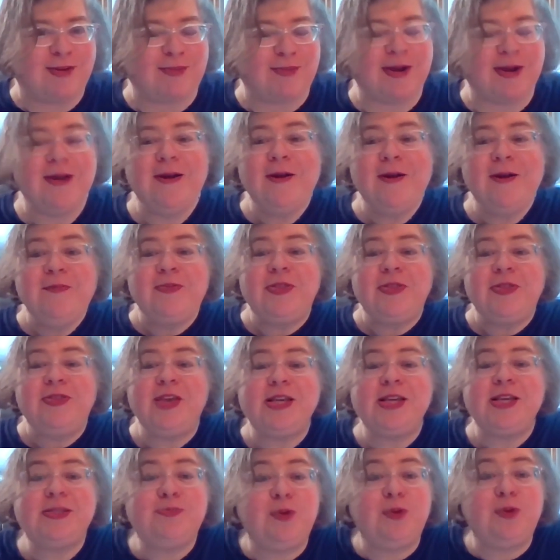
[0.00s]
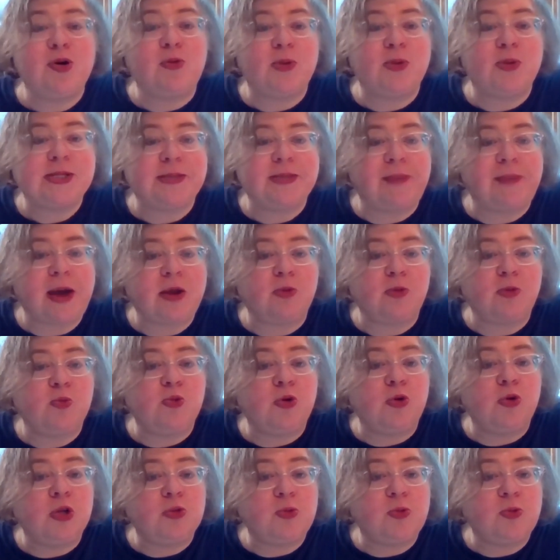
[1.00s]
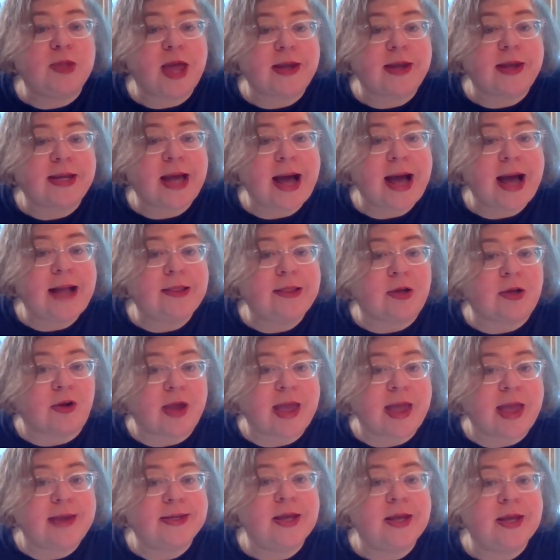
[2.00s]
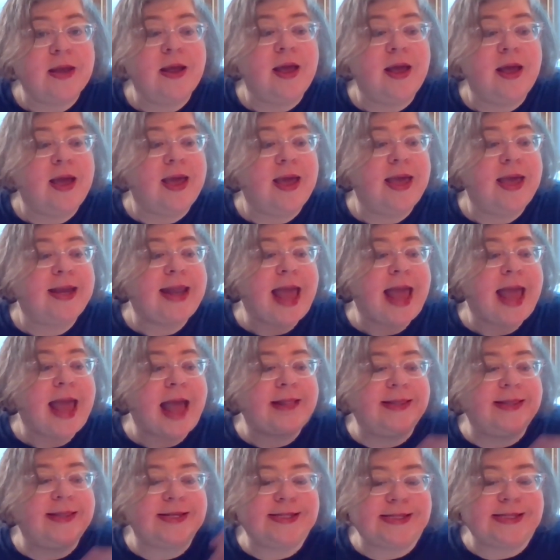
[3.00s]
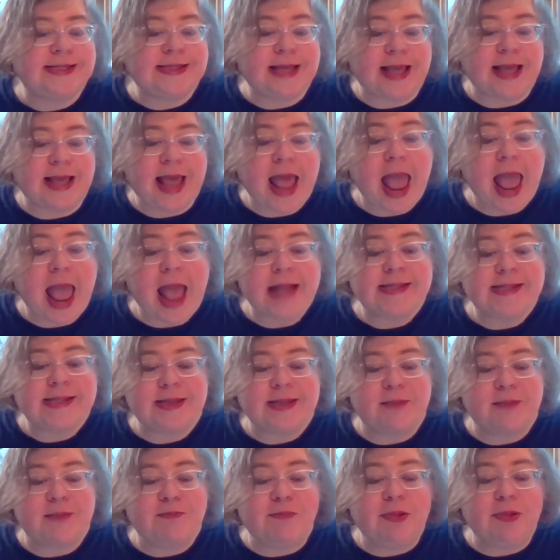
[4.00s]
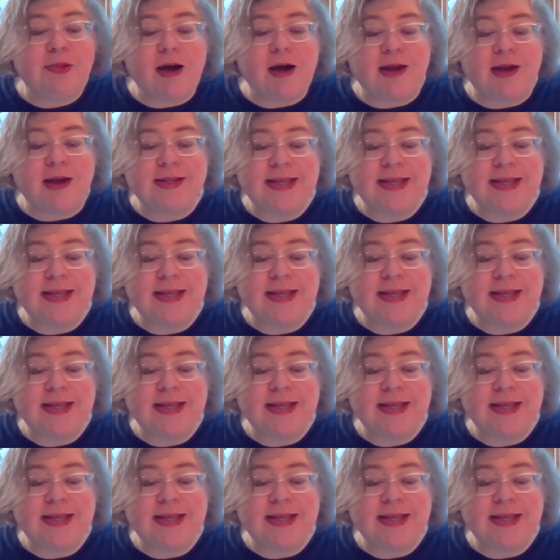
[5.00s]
But this book was about a world without color, and it had this handsome blonde